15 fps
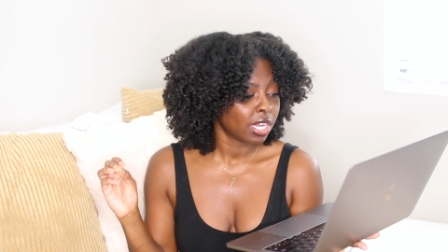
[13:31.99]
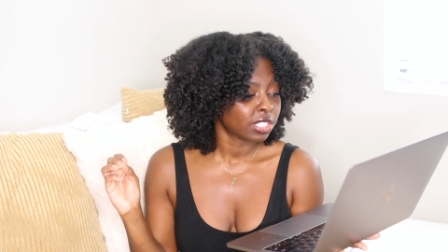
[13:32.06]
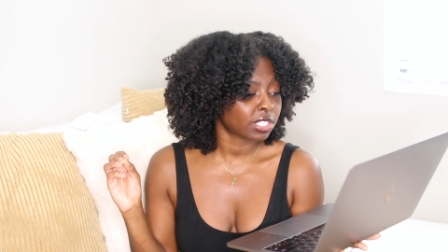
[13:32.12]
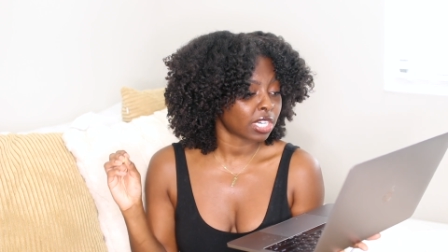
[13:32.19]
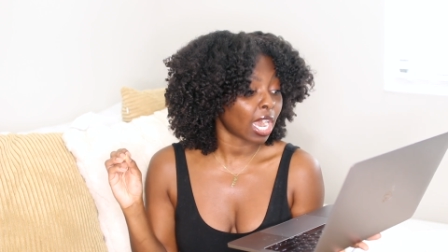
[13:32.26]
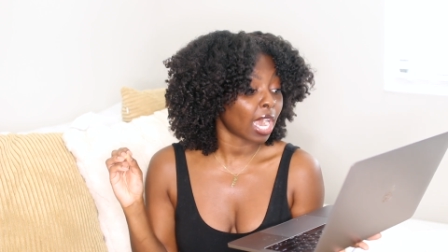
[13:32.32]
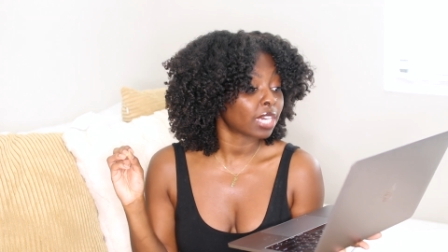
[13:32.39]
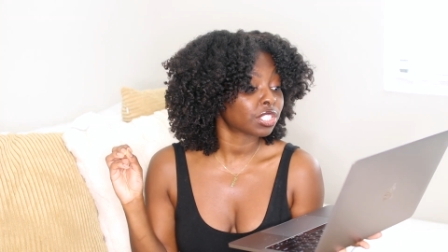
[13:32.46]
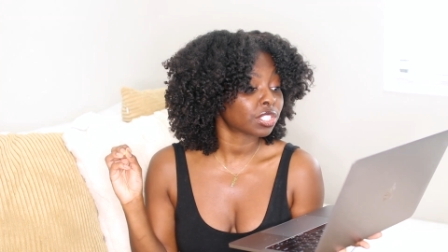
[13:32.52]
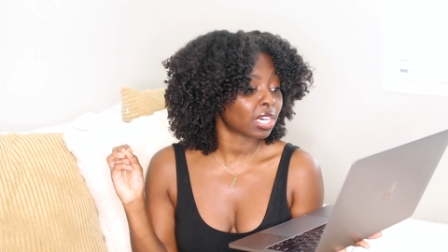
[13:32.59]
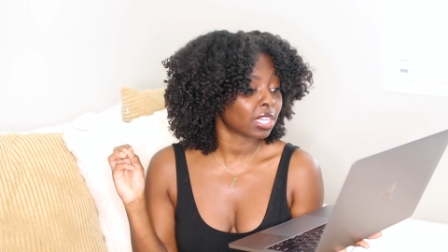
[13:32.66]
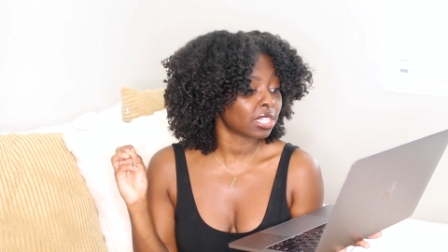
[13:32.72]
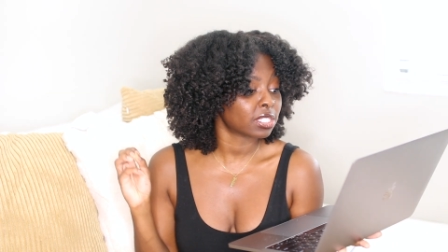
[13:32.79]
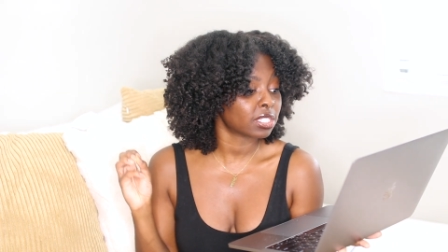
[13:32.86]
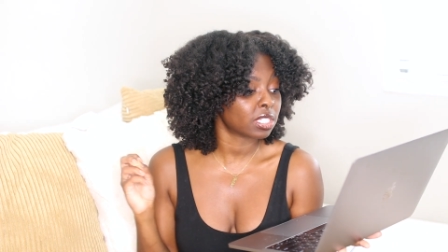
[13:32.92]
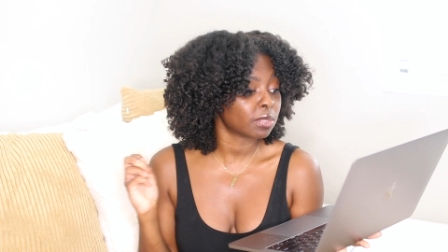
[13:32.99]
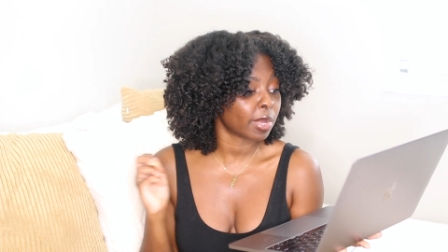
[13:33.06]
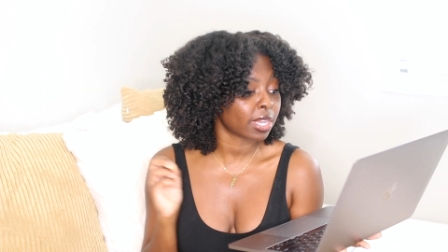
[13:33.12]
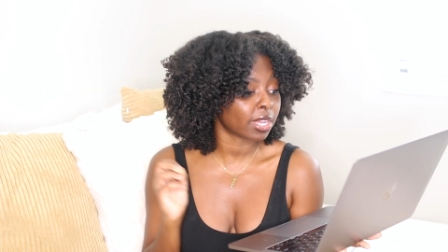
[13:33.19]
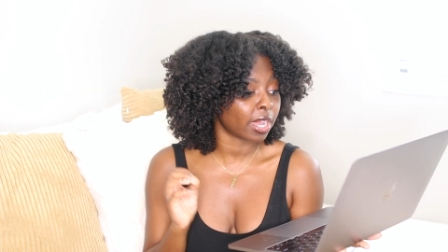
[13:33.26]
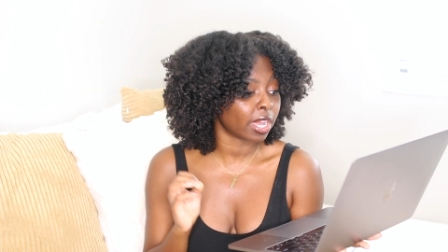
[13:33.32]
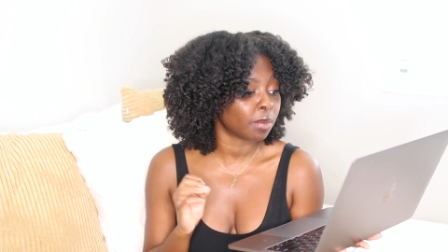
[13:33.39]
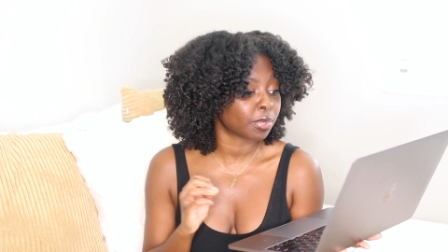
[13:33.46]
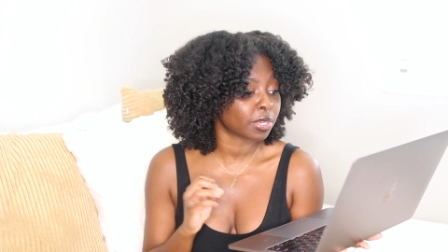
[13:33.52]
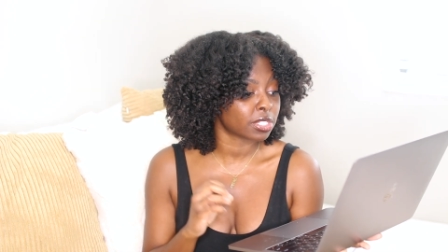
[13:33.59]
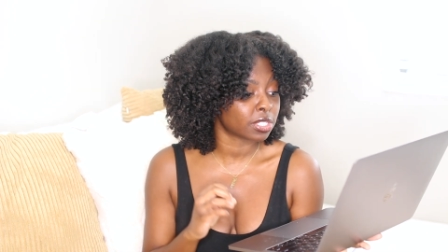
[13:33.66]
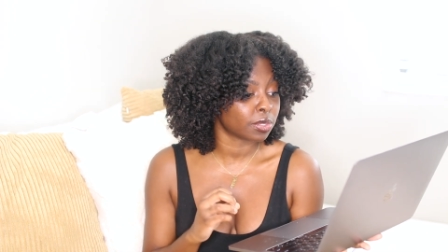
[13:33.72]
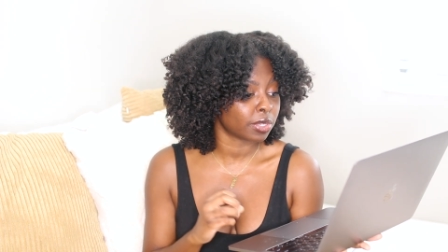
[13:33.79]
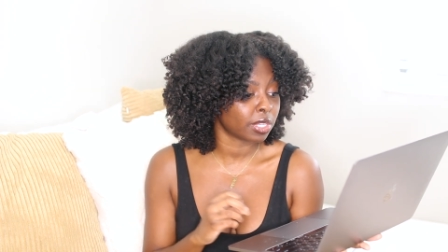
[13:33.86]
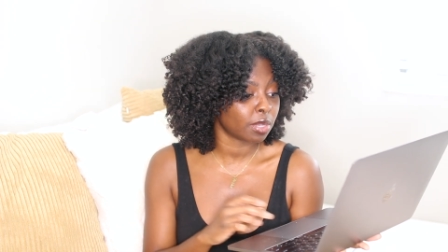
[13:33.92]
Should I, should I listen to my gut and
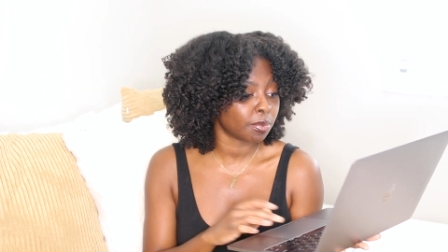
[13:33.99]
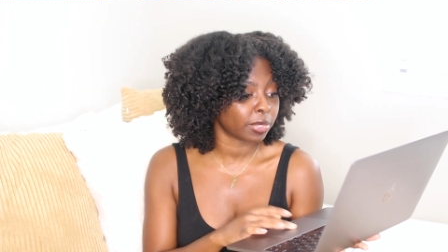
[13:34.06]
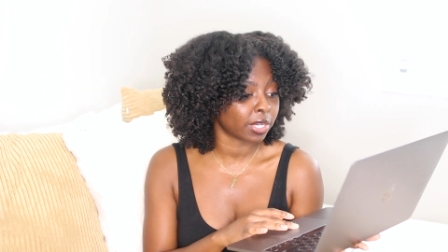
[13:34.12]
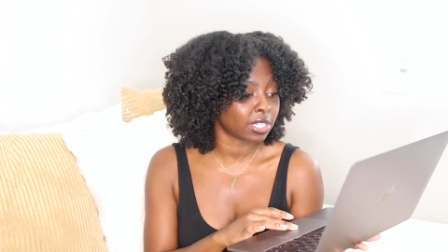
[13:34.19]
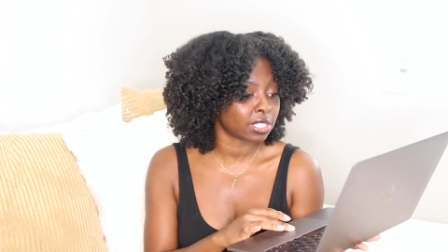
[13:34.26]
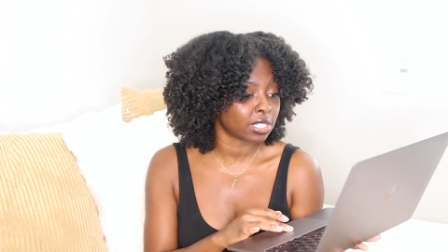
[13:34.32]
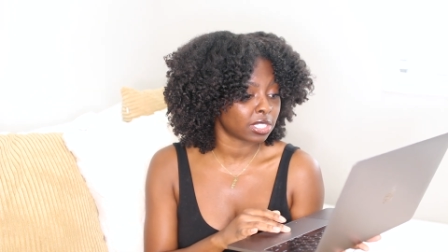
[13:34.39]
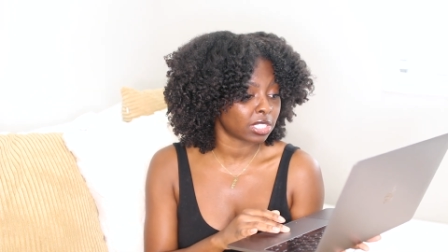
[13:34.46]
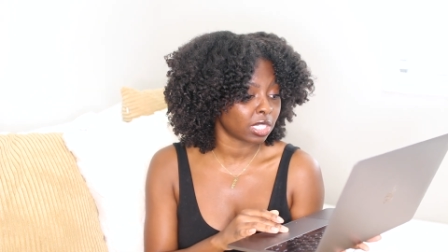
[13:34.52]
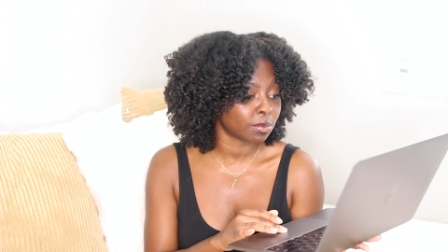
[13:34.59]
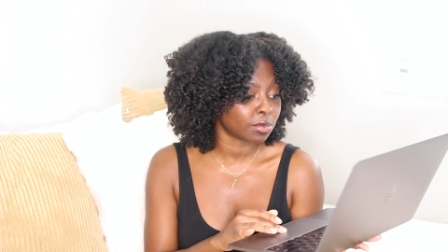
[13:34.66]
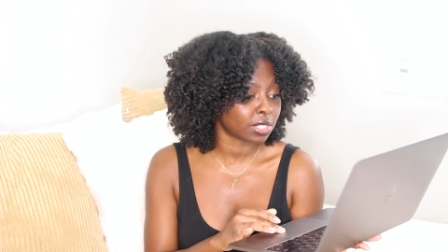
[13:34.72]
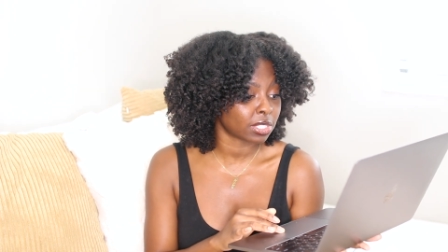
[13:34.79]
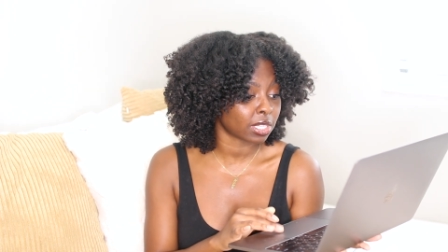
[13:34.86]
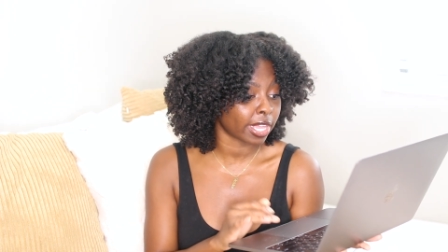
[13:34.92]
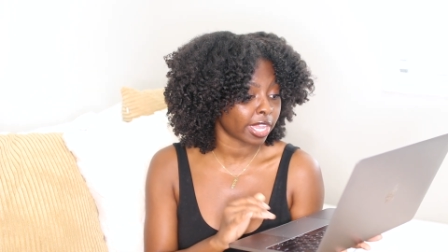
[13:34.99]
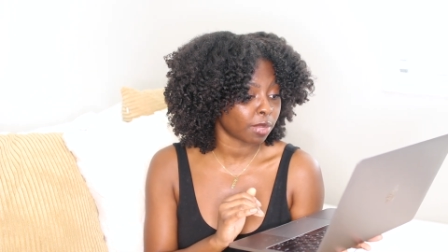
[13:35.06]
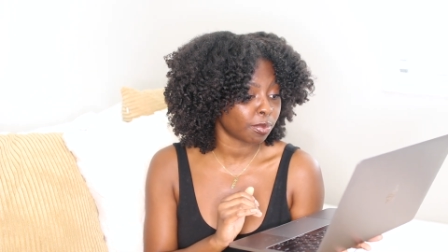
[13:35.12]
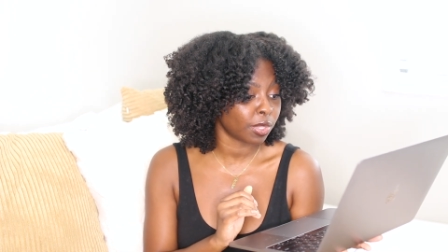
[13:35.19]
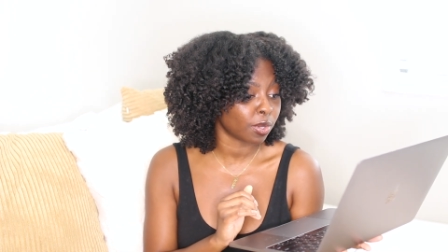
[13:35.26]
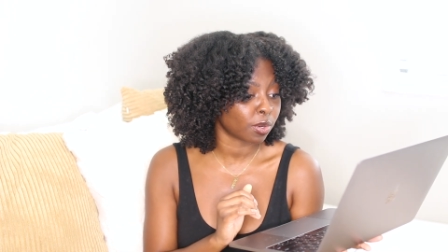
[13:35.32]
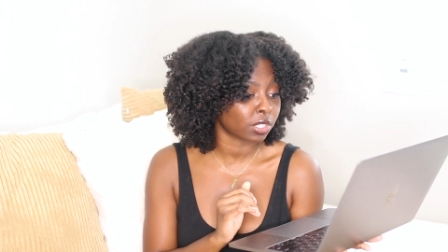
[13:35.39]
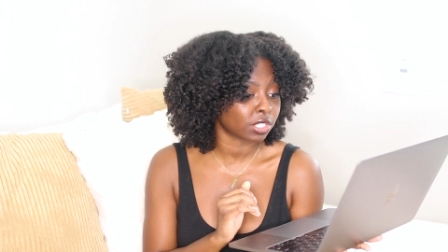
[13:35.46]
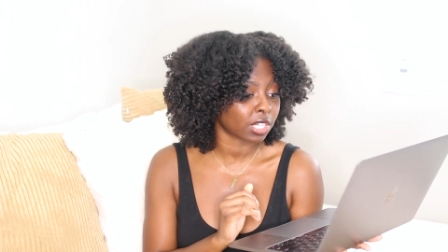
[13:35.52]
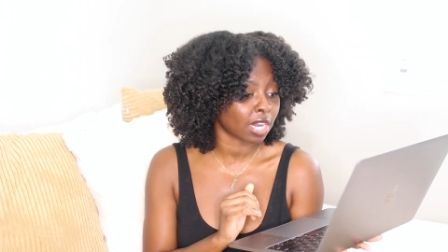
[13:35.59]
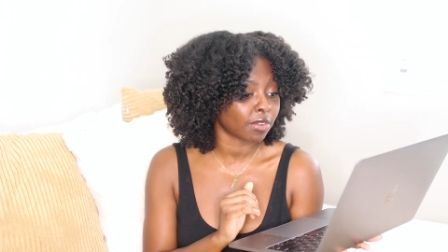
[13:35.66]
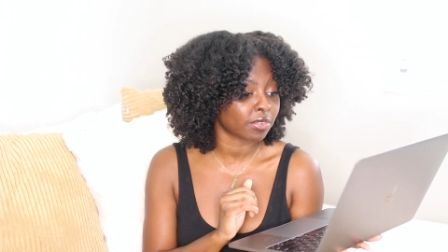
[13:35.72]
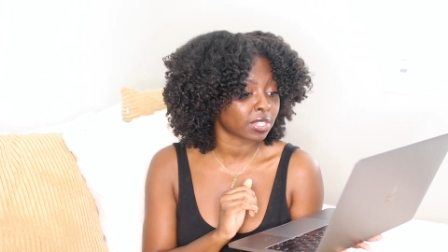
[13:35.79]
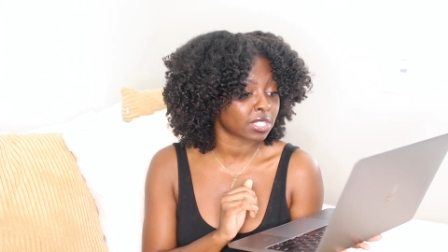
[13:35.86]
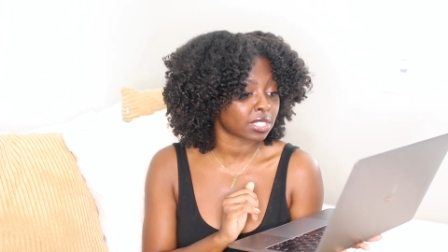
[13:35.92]
pursue him because he seems to like me or should
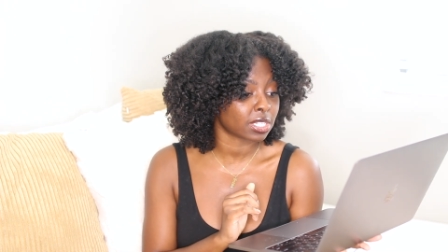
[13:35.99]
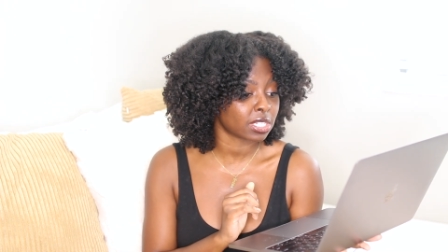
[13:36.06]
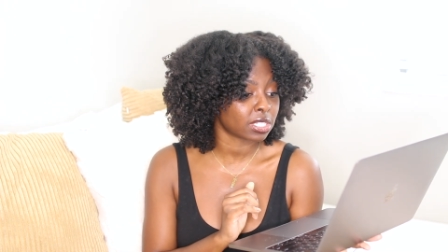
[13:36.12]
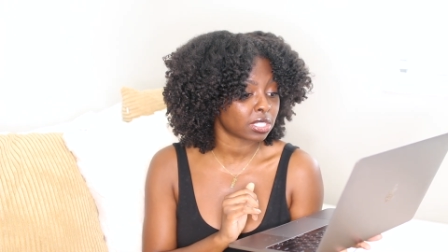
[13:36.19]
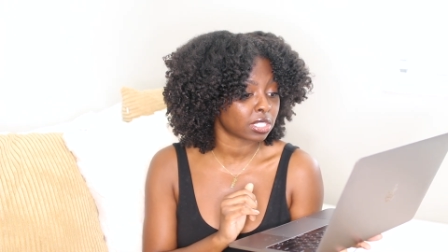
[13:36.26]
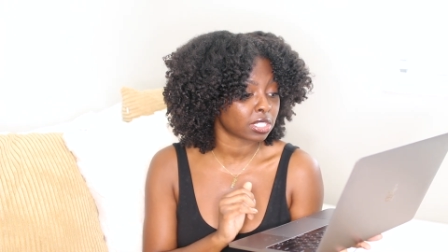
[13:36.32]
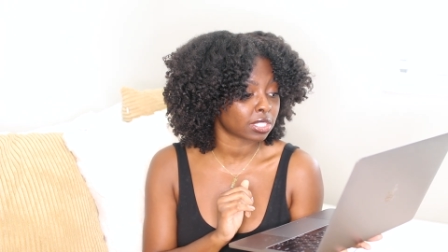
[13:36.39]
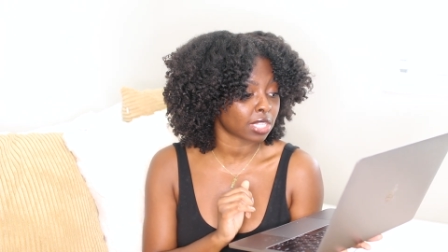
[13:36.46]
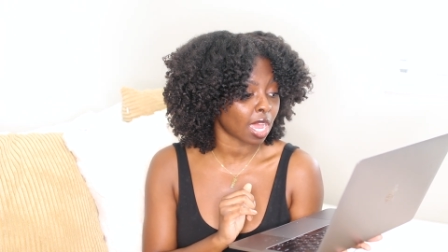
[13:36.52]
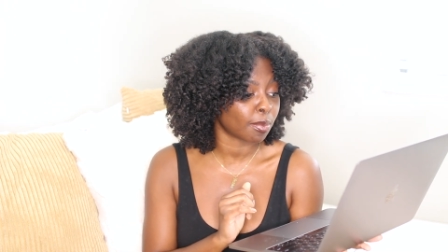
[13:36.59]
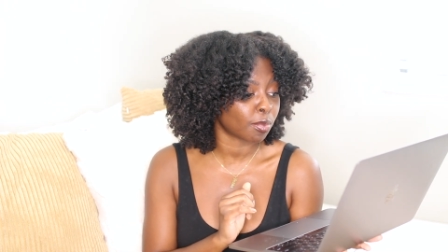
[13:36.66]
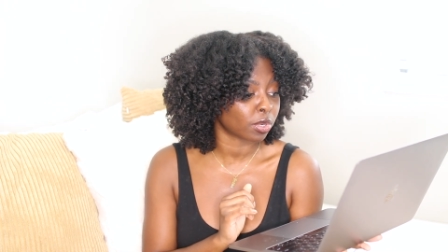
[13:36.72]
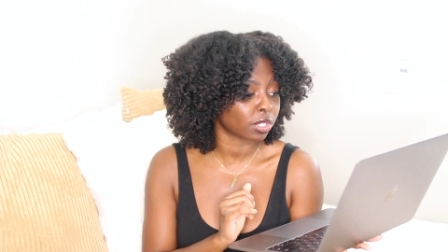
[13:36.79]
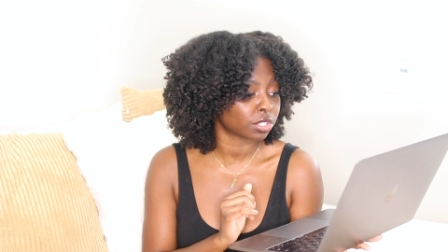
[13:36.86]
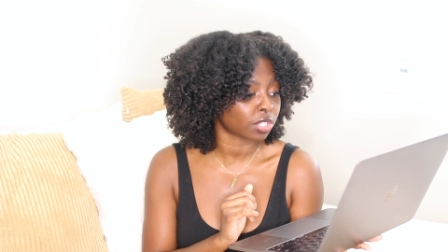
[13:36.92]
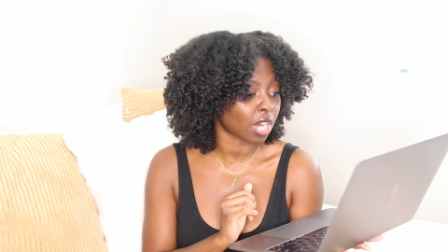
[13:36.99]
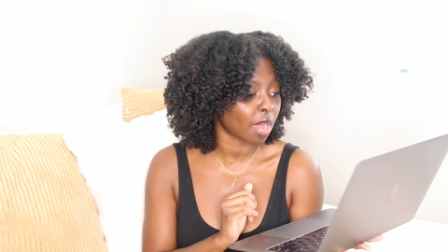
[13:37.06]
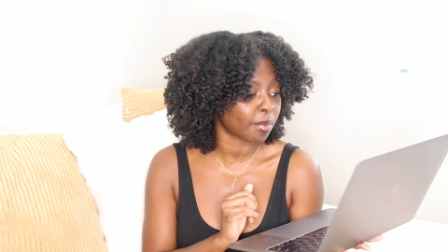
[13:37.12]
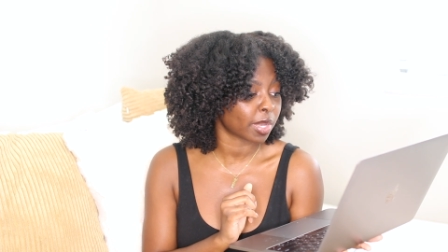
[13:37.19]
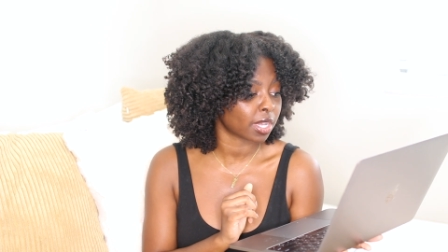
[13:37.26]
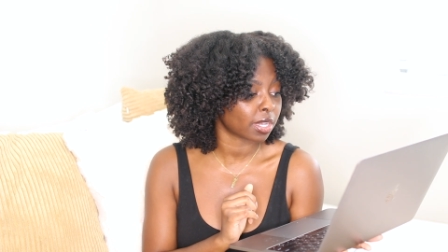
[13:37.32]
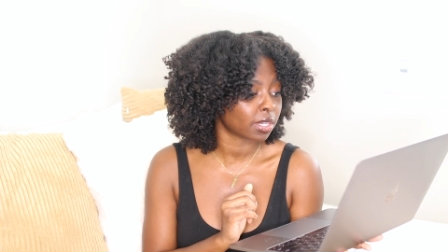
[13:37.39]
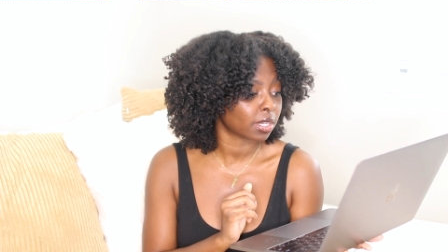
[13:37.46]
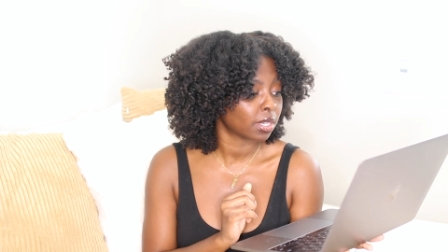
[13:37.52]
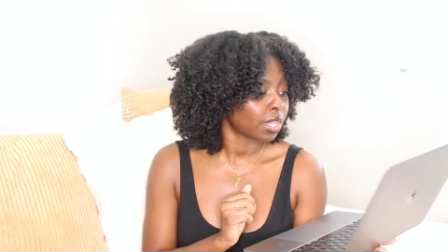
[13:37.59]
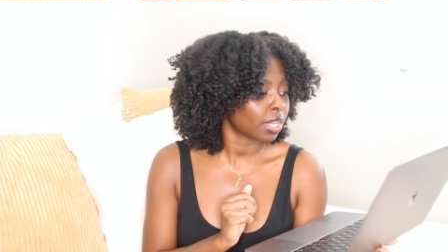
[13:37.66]
I resist to stop more drama?